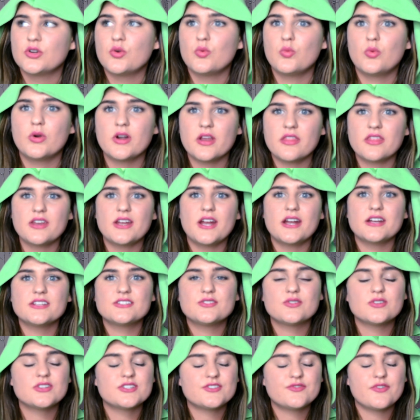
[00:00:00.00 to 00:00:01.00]
one of the
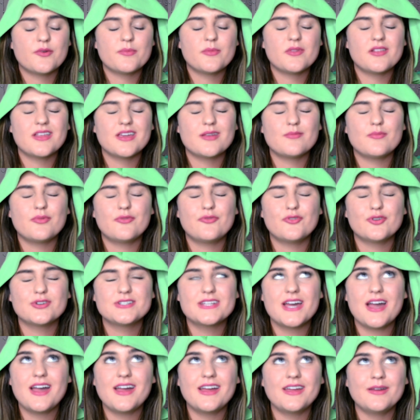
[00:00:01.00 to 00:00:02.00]
dinosaurs from the land before
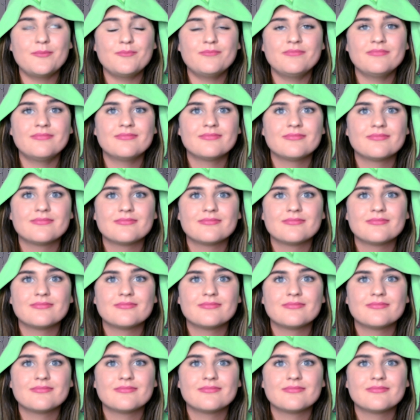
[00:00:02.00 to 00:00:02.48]
time.